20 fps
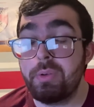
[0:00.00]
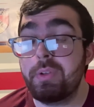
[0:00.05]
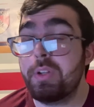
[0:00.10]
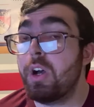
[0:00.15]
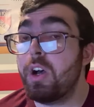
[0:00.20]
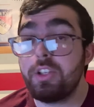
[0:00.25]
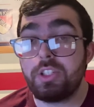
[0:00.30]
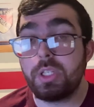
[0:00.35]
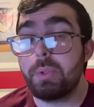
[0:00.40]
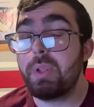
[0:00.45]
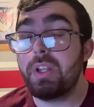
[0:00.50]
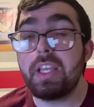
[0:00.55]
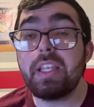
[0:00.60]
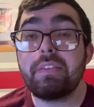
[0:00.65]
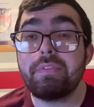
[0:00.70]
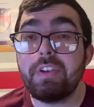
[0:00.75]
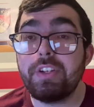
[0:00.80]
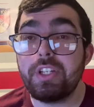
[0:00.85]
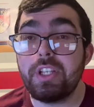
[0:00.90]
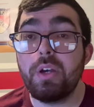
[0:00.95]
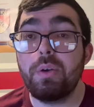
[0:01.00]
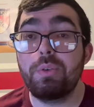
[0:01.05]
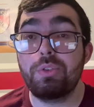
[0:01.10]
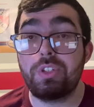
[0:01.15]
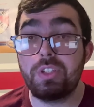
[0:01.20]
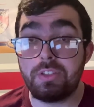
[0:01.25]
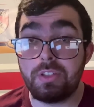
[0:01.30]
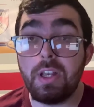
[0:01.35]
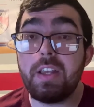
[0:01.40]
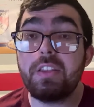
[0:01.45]
and also Alain Vigneault
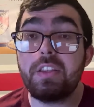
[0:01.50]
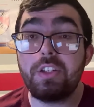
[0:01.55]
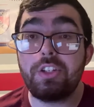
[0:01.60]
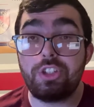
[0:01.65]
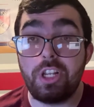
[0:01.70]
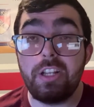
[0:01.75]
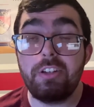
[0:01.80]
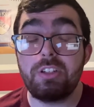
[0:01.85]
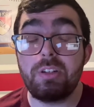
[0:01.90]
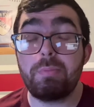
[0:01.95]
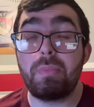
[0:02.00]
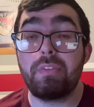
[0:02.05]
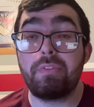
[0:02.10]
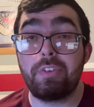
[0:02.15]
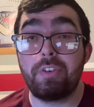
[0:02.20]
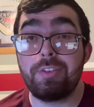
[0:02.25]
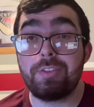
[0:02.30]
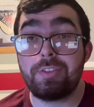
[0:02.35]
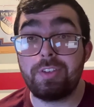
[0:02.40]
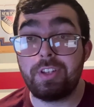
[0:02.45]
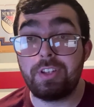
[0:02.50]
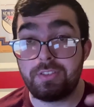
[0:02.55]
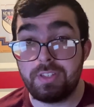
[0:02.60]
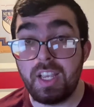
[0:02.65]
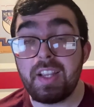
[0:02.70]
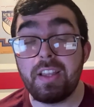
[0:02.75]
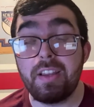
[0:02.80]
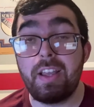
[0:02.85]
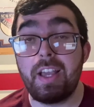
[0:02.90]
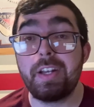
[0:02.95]
decided to change up the first and the
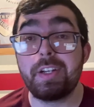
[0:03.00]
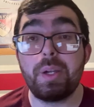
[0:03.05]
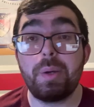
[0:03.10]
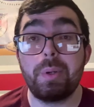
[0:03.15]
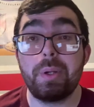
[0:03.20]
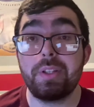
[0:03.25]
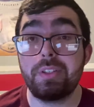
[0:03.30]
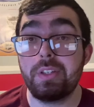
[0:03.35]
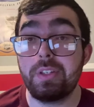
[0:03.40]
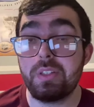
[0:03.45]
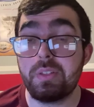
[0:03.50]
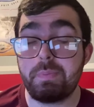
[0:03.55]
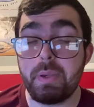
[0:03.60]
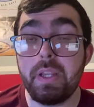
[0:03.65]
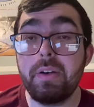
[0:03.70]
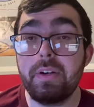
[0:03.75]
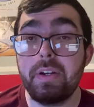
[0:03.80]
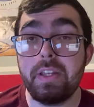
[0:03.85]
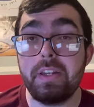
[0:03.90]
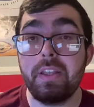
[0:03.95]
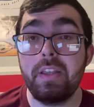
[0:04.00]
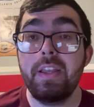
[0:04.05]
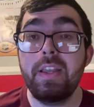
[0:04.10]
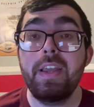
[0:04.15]
second line going into this period.